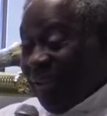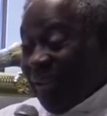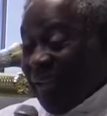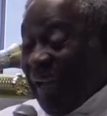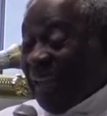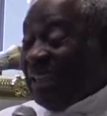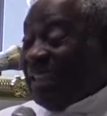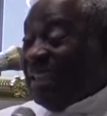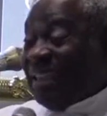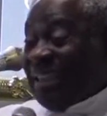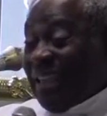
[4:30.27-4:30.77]

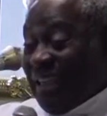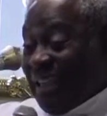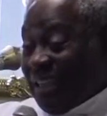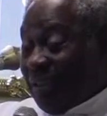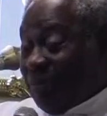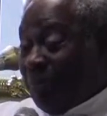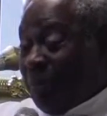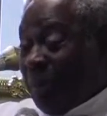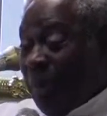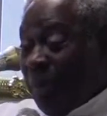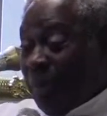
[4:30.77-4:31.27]

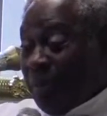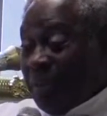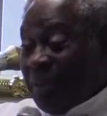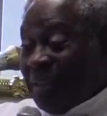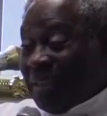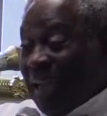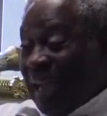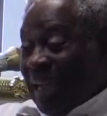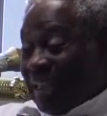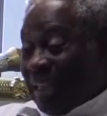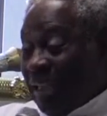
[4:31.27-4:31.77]
96,
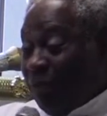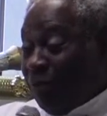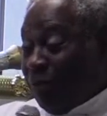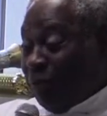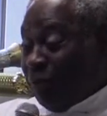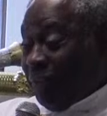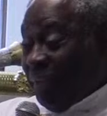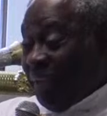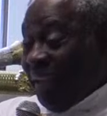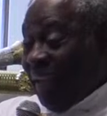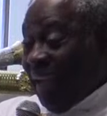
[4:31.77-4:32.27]
precisely
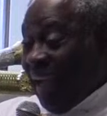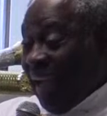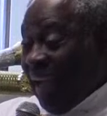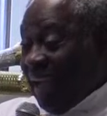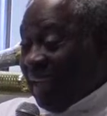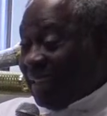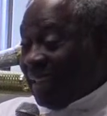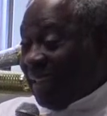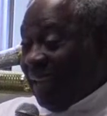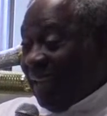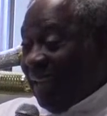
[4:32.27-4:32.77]
50
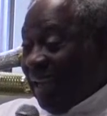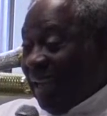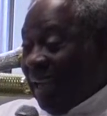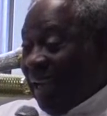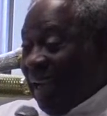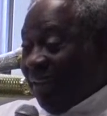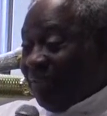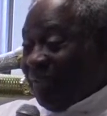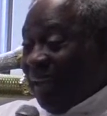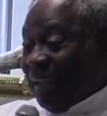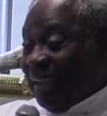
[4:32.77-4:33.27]
years
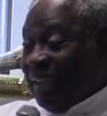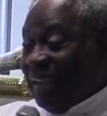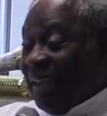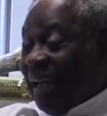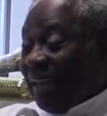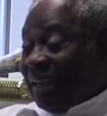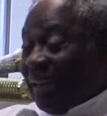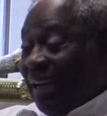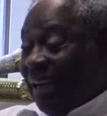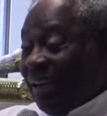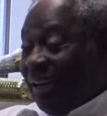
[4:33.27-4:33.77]
after the
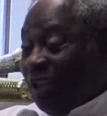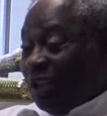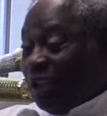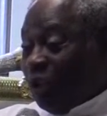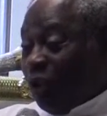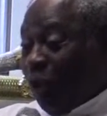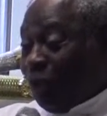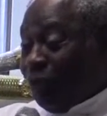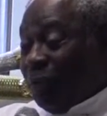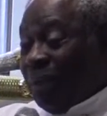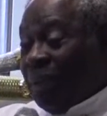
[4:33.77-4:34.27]

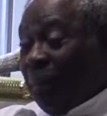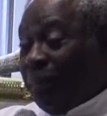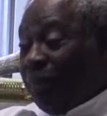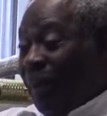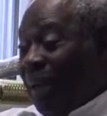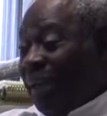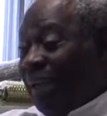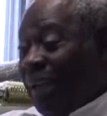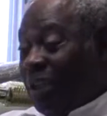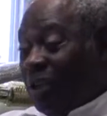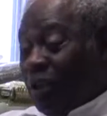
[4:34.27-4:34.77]
declaration of
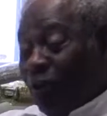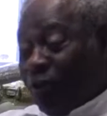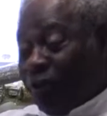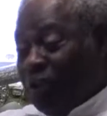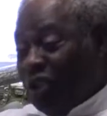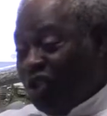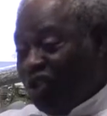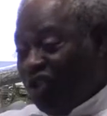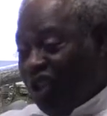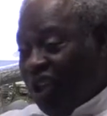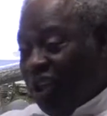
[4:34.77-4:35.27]
independence of
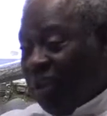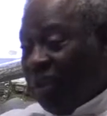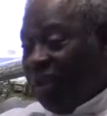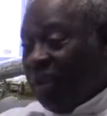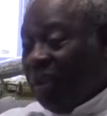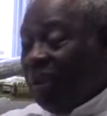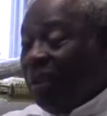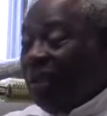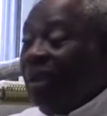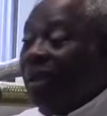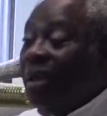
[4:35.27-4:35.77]
Israel,
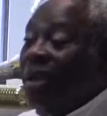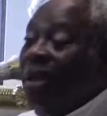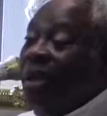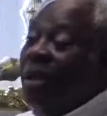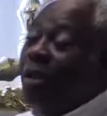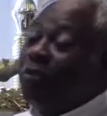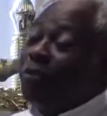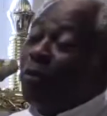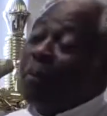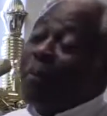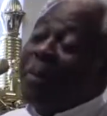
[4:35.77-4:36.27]

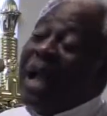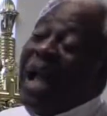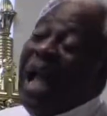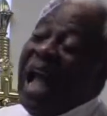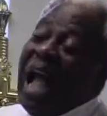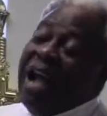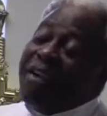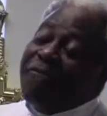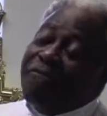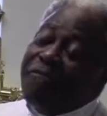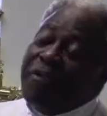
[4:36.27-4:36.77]
from
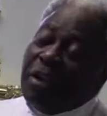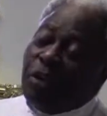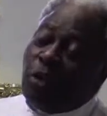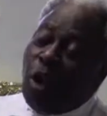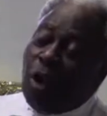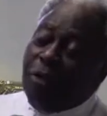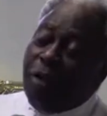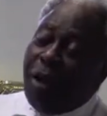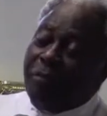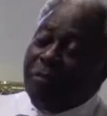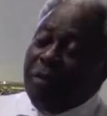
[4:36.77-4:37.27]
every
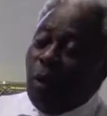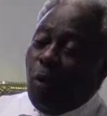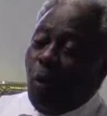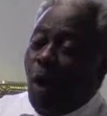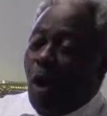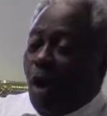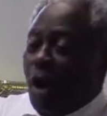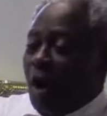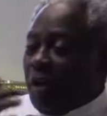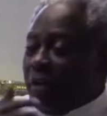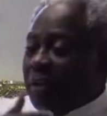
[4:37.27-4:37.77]
corner of the
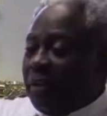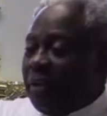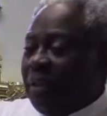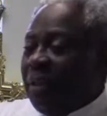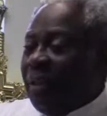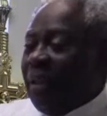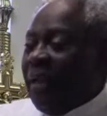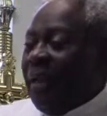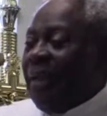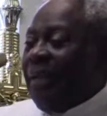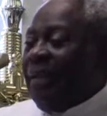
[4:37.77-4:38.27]
world,
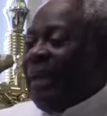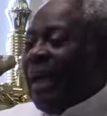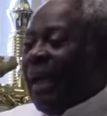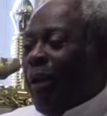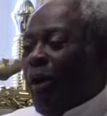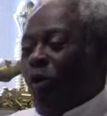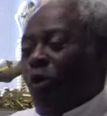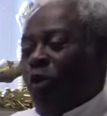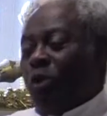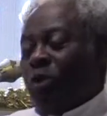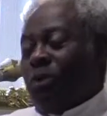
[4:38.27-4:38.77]
the
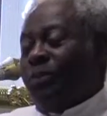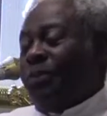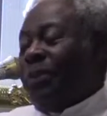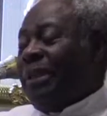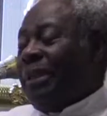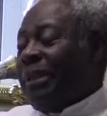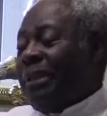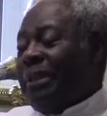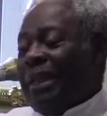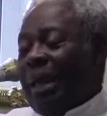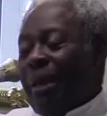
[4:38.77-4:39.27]
Lord was
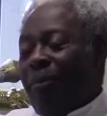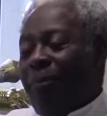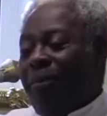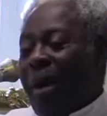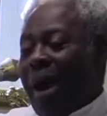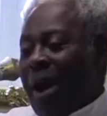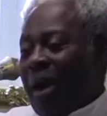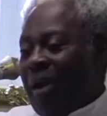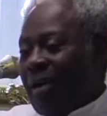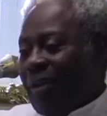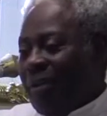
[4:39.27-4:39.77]
bringing them
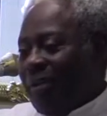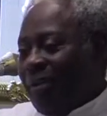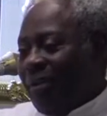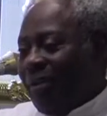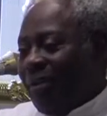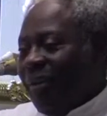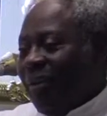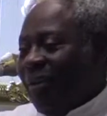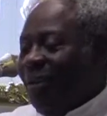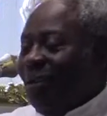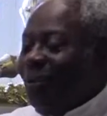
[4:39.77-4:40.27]
back
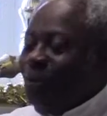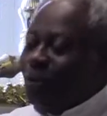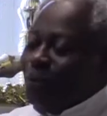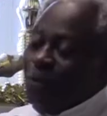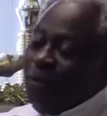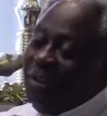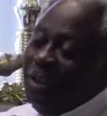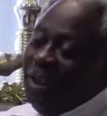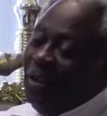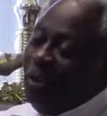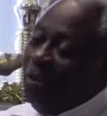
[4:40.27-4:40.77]
to
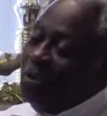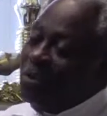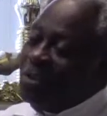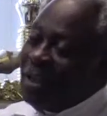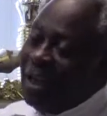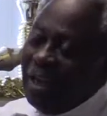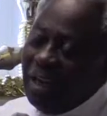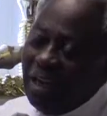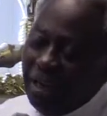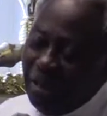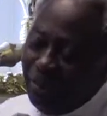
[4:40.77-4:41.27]

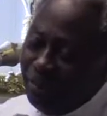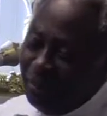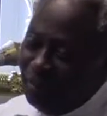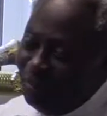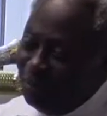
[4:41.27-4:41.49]
Jerusalem.